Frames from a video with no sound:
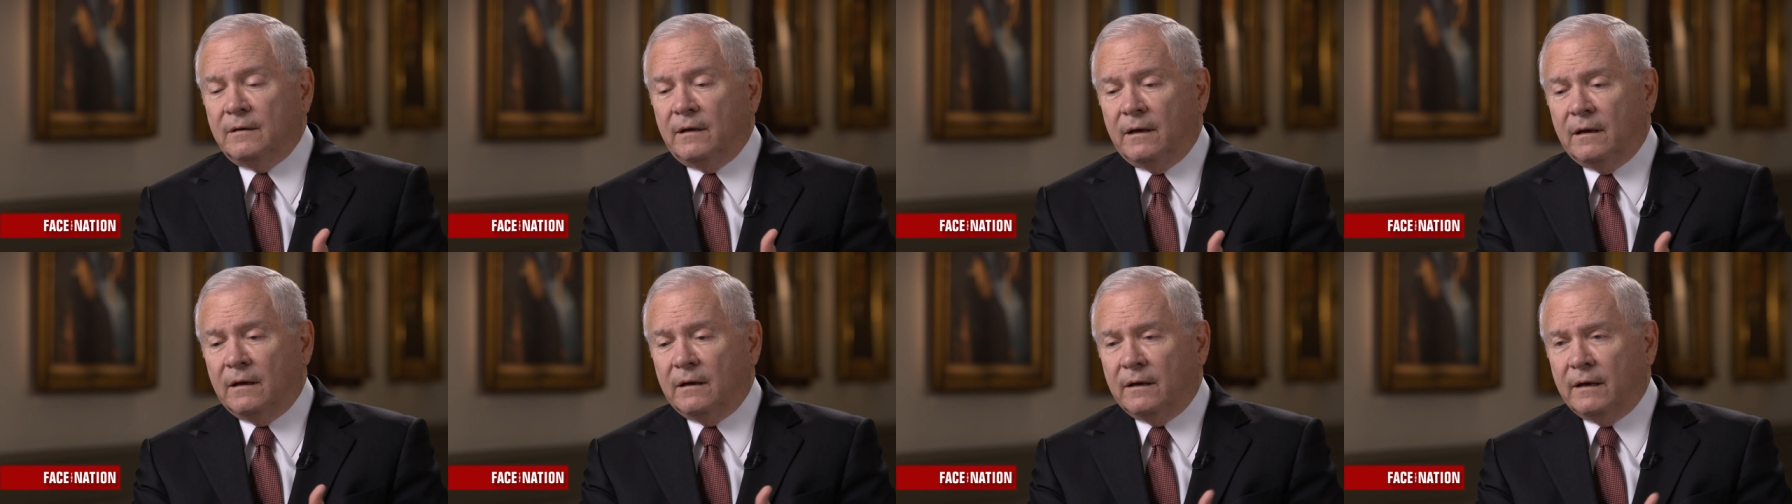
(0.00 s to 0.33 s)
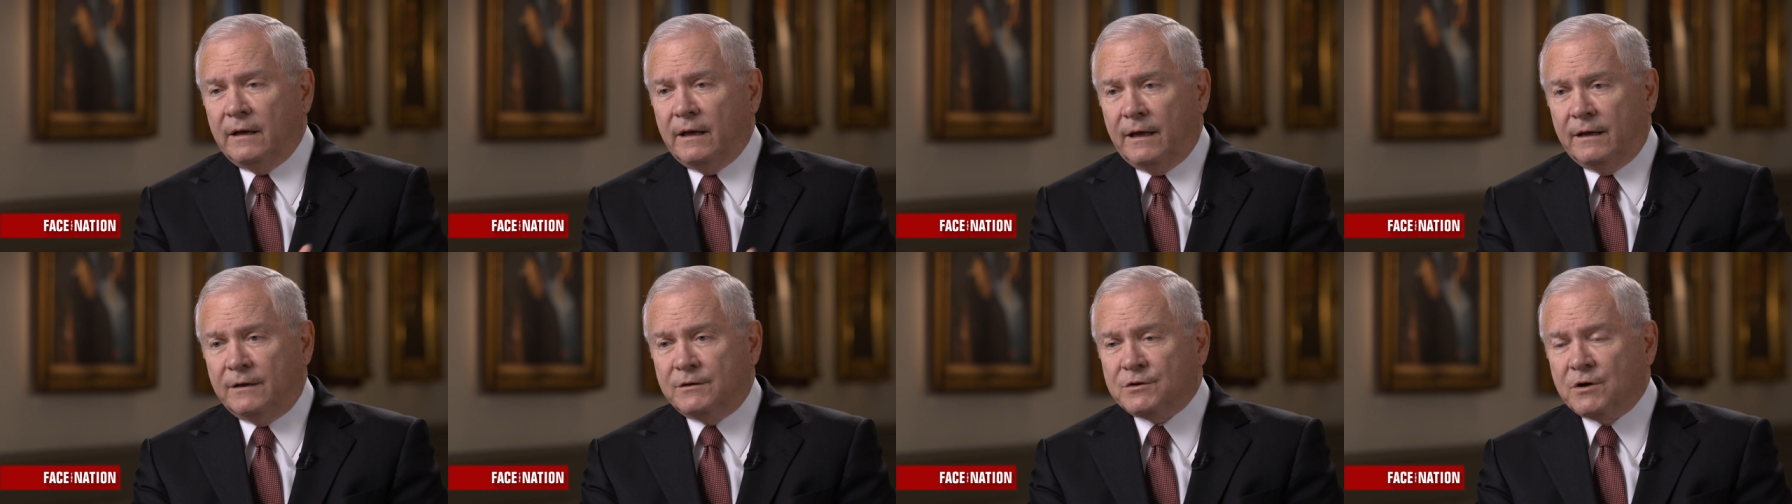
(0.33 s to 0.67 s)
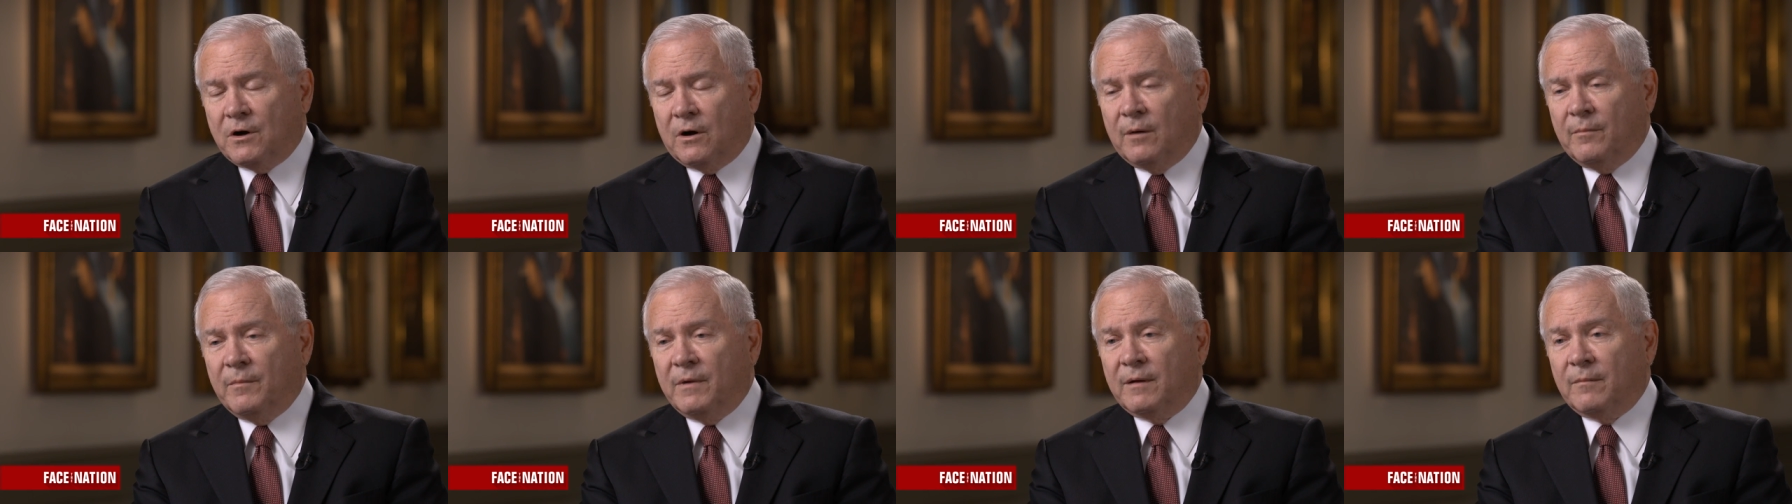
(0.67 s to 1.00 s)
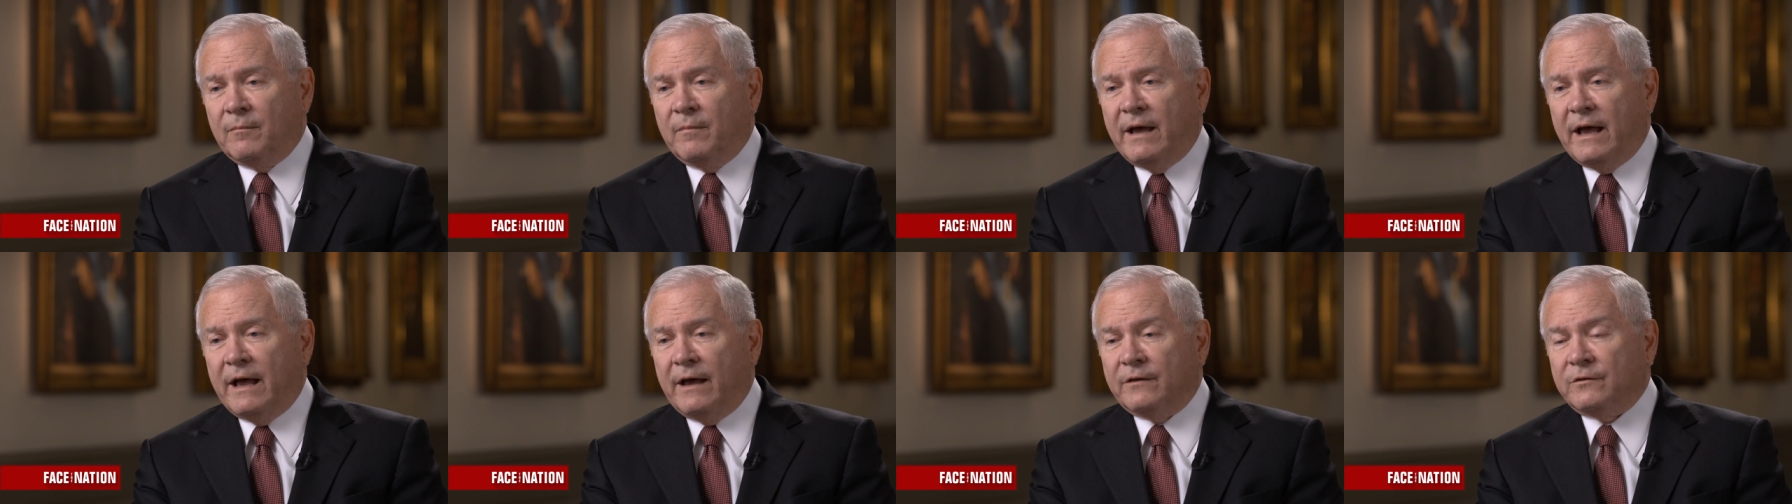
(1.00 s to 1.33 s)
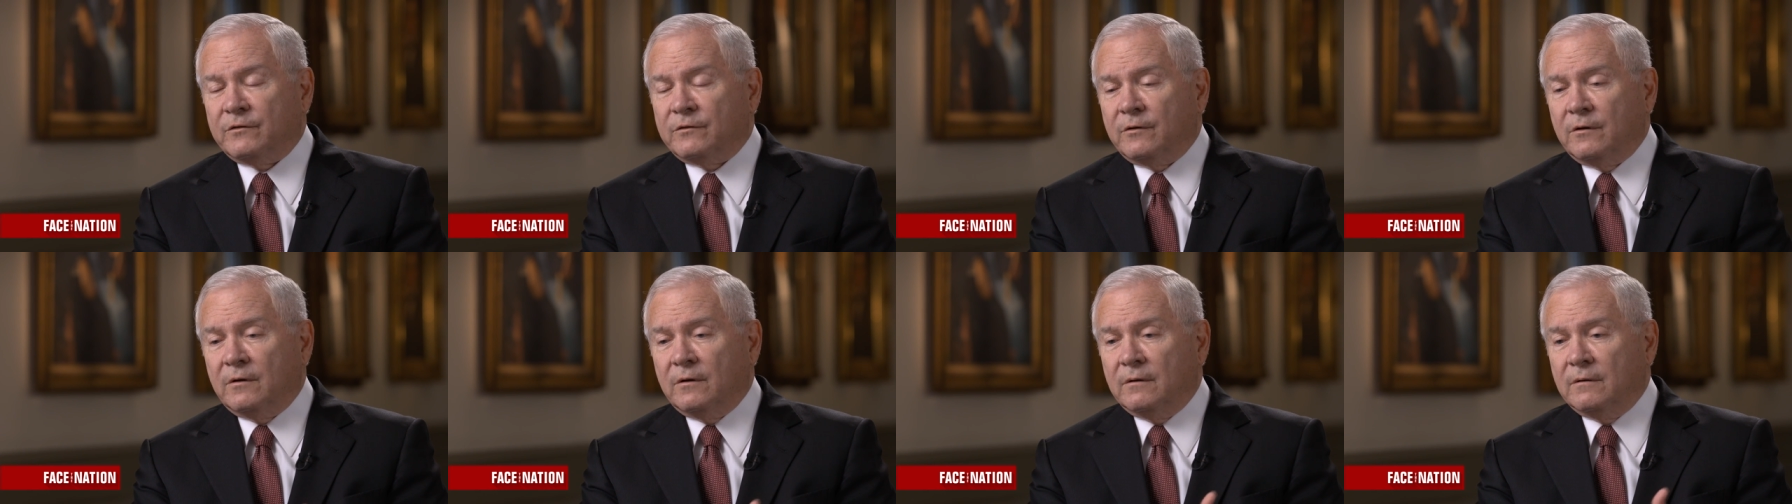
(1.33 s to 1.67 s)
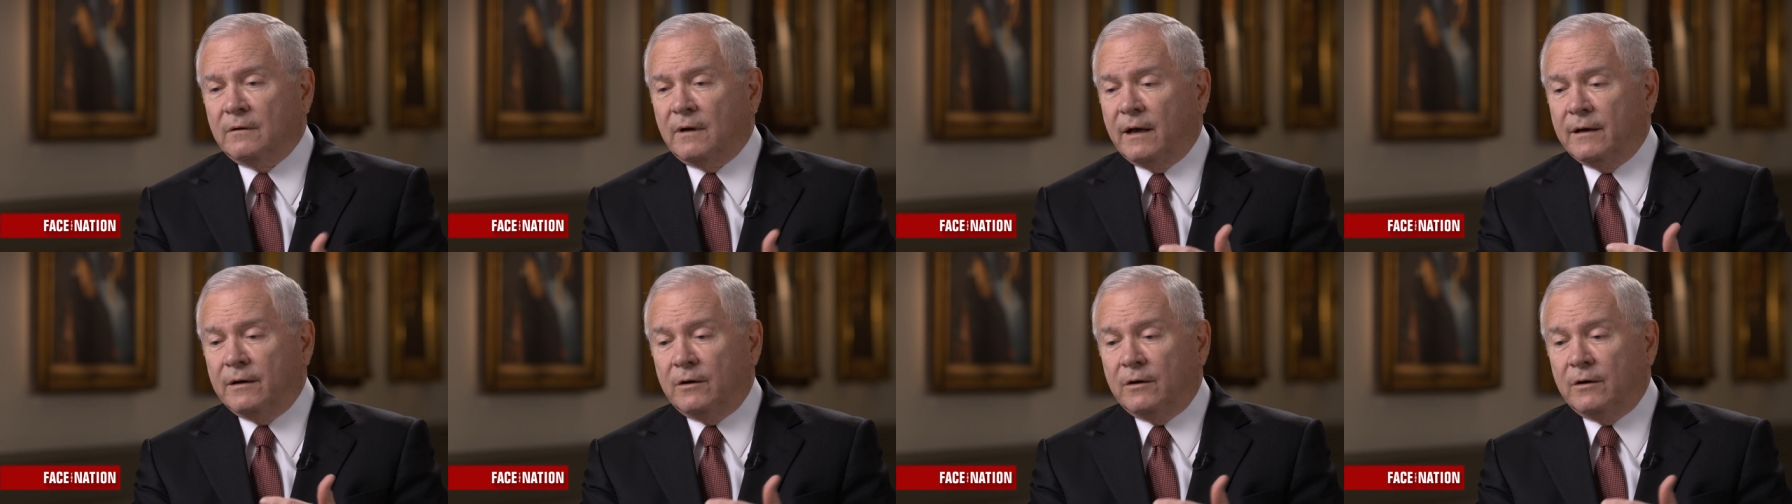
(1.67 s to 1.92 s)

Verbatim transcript: uh, H R McMaster.